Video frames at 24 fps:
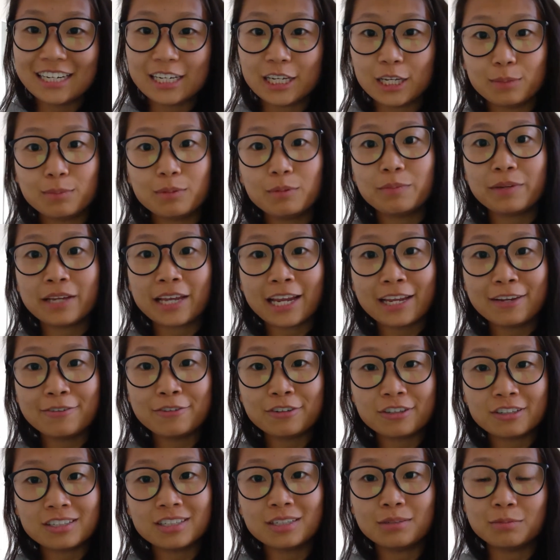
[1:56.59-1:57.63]
human
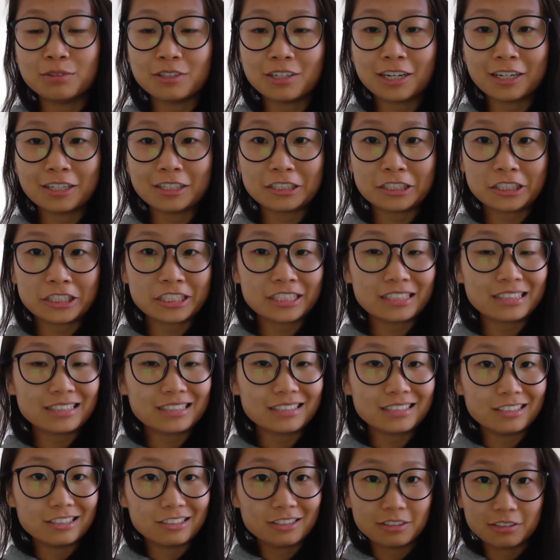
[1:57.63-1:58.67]
behavior,
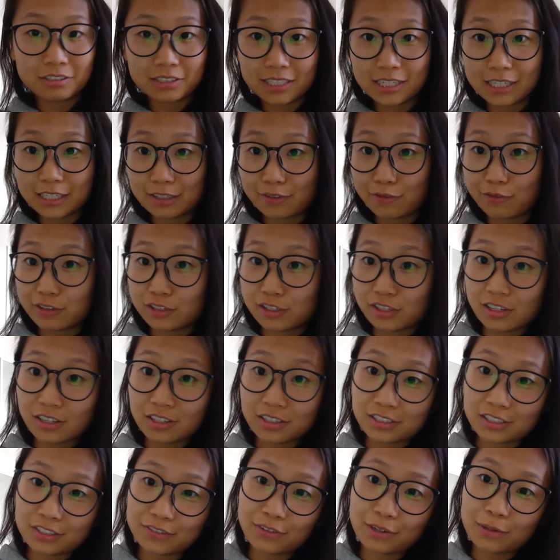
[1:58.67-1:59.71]
immunology, neuroscience,
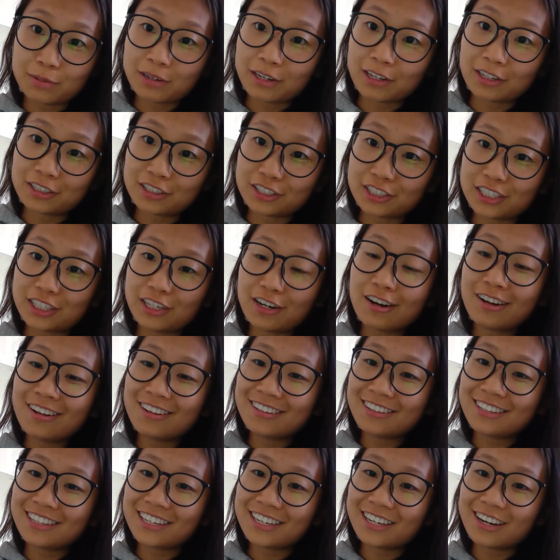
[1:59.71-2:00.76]
physiology, pharmacology, all
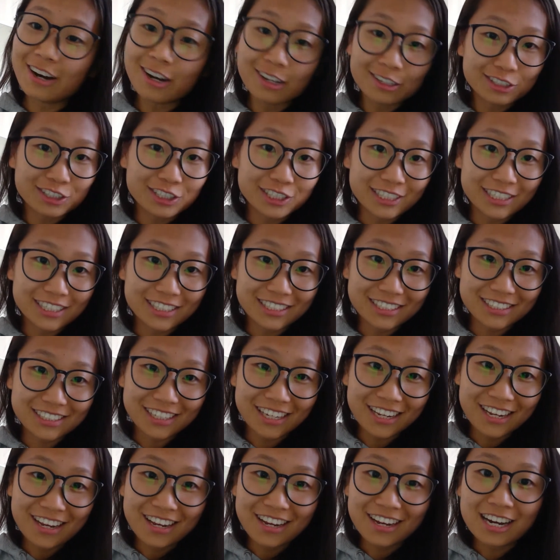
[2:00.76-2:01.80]
the ologies.
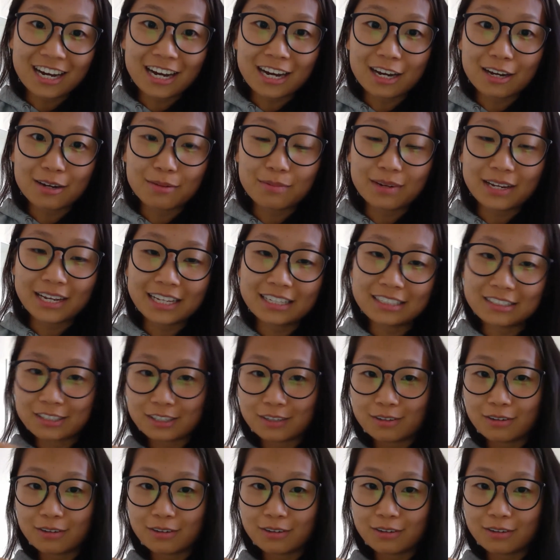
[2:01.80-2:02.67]
Um, and so